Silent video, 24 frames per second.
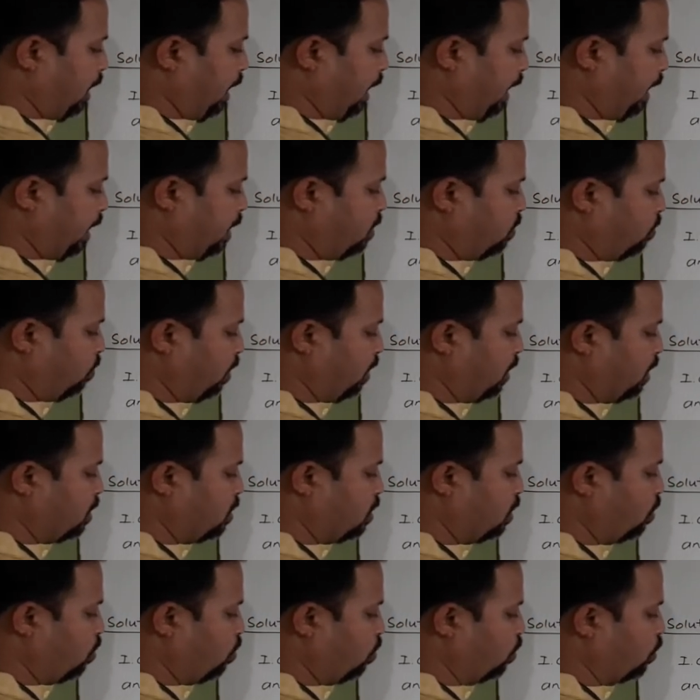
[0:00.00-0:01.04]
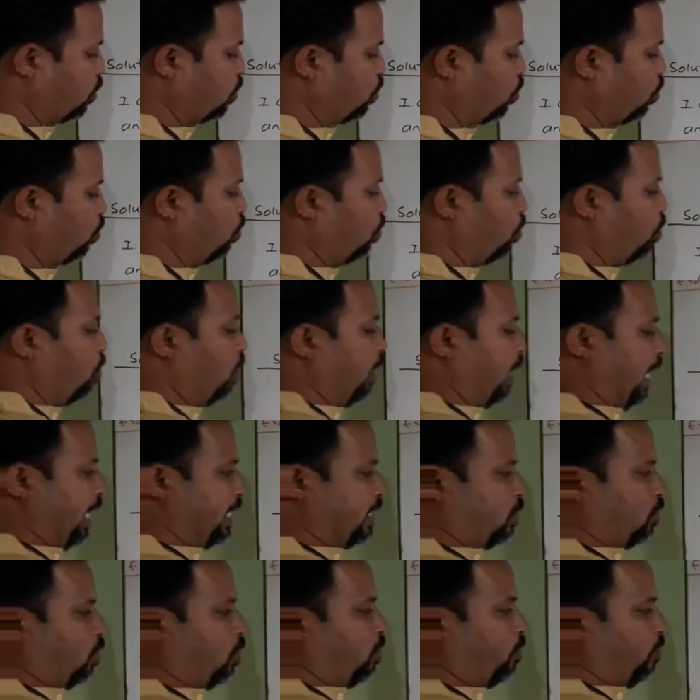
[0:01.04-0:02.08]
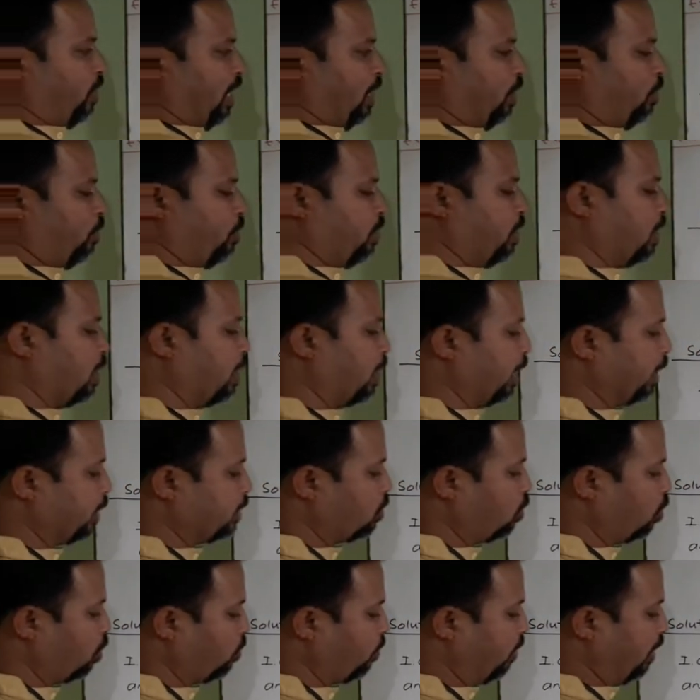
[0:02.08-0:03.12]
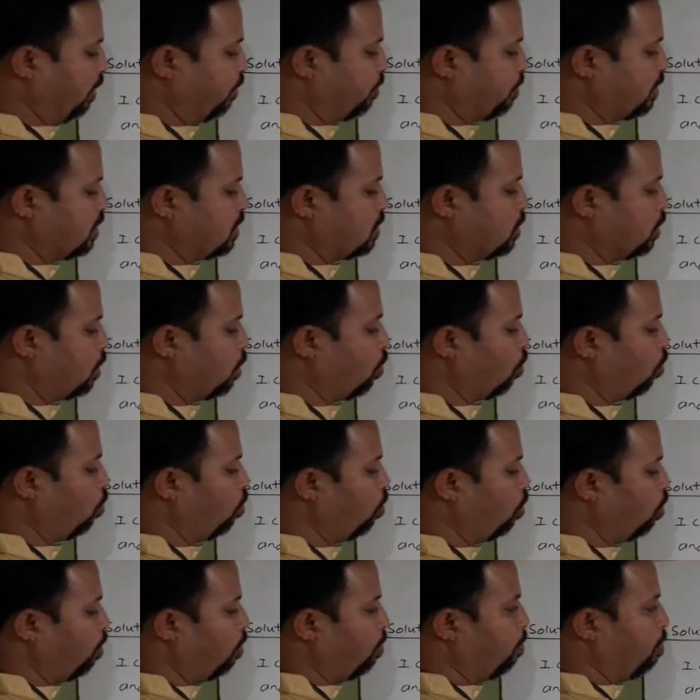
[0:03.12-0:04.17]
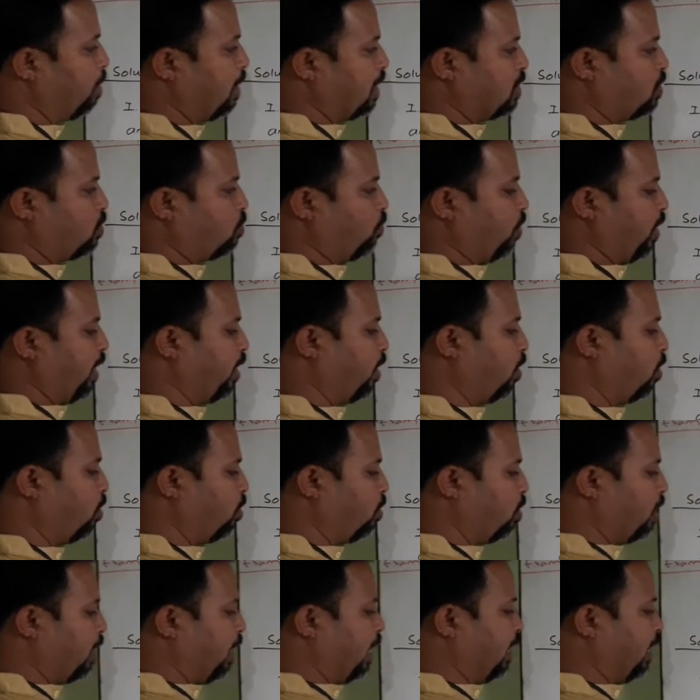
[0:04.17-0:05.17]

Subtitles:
x1 is equals to x naught value, here x naught value is 0 plus y naught,